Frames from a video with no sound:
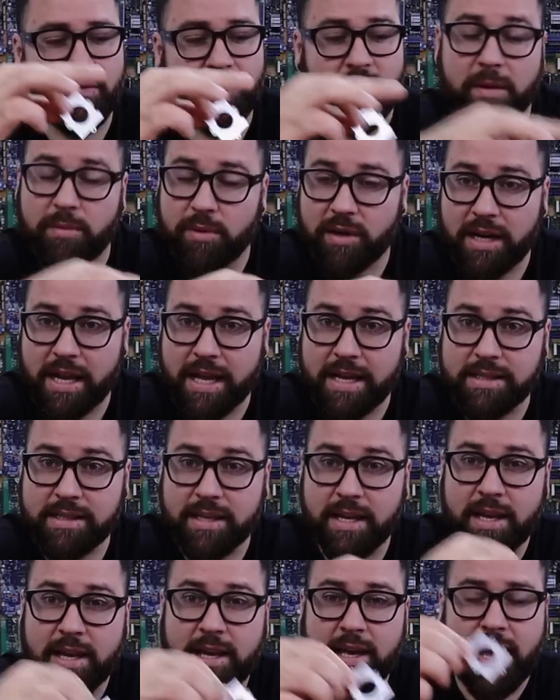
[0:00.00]
of
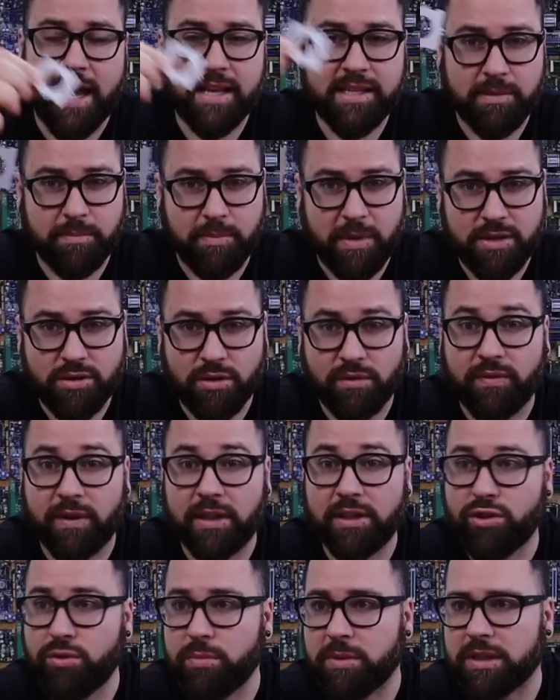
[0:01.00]
fiberglass has a base of
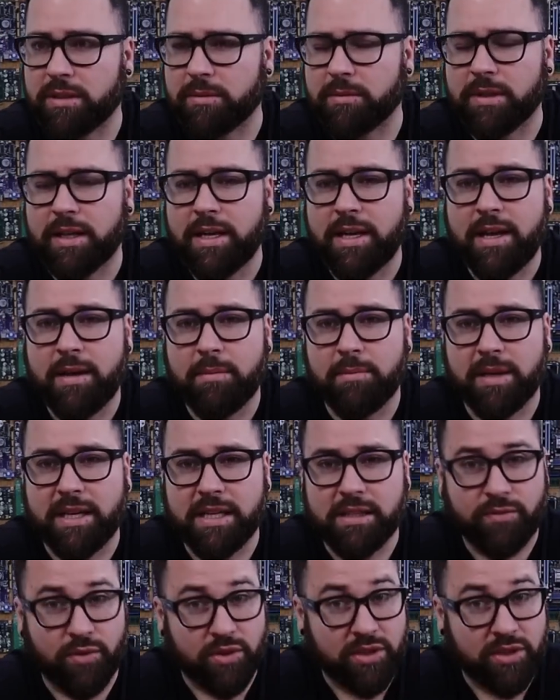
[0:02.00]
aluminum, because